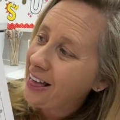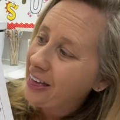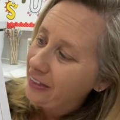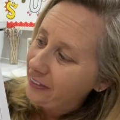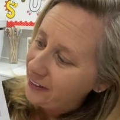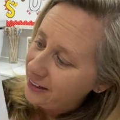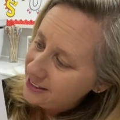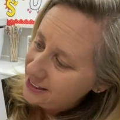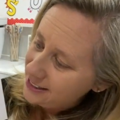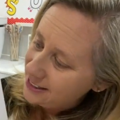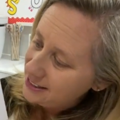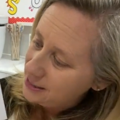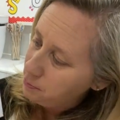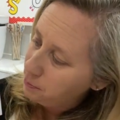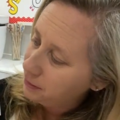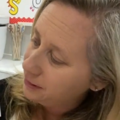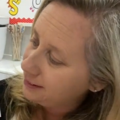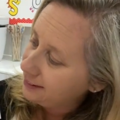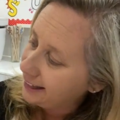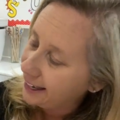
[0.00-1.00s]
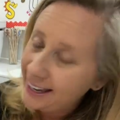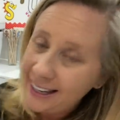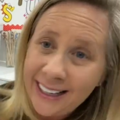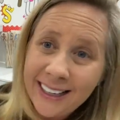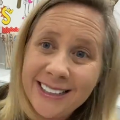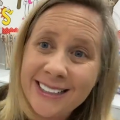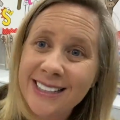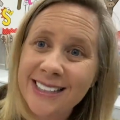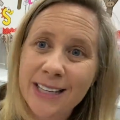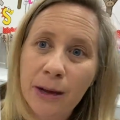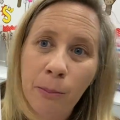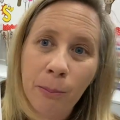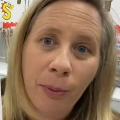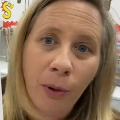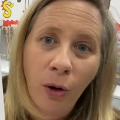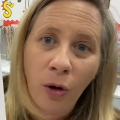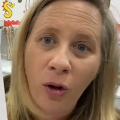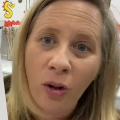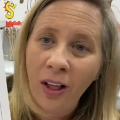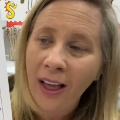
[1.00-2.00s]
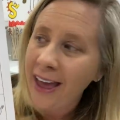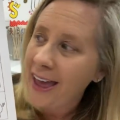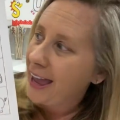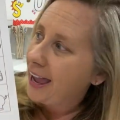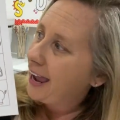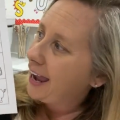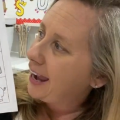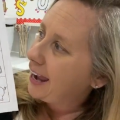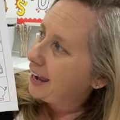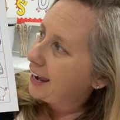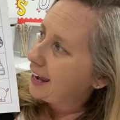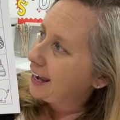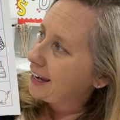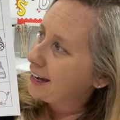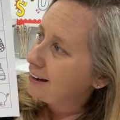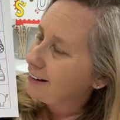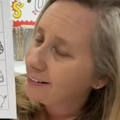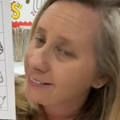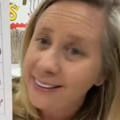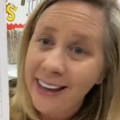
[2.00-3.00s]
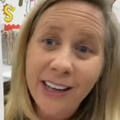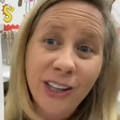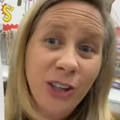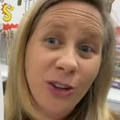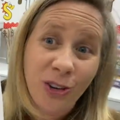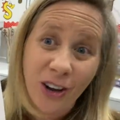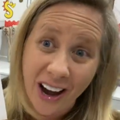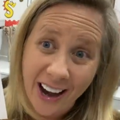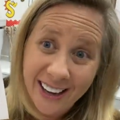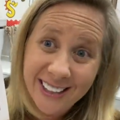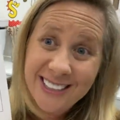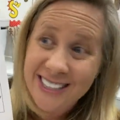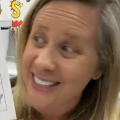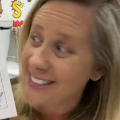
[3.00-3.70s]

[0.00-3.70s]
This is plain and simple like you guys,